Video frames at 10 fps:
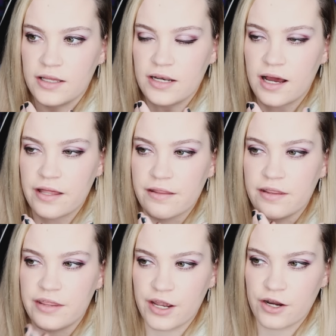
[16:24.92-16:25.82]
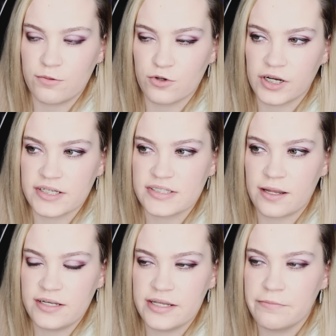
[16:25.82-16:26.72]
not there anymore, because
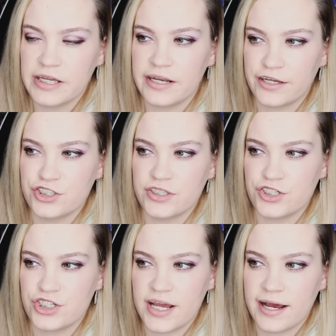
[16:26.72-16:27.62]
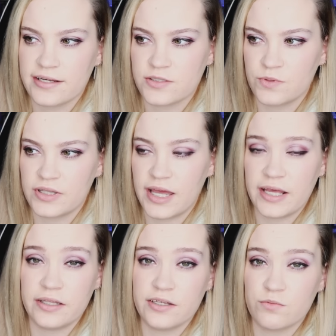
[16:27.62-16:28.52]
that deep connection that she has with
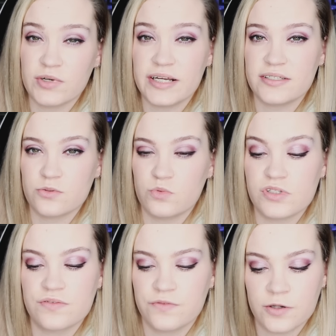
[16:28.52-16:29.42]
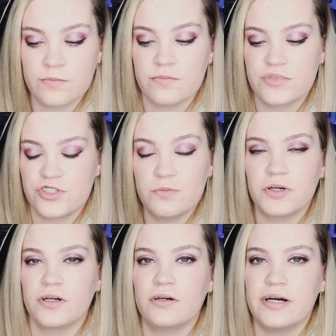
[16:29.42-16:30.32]
alien rights was from
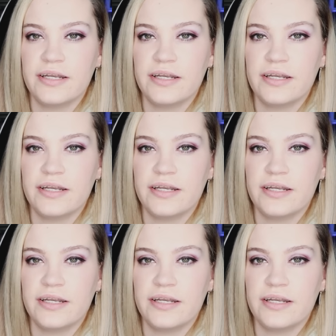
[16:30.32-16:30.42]
Supergirl,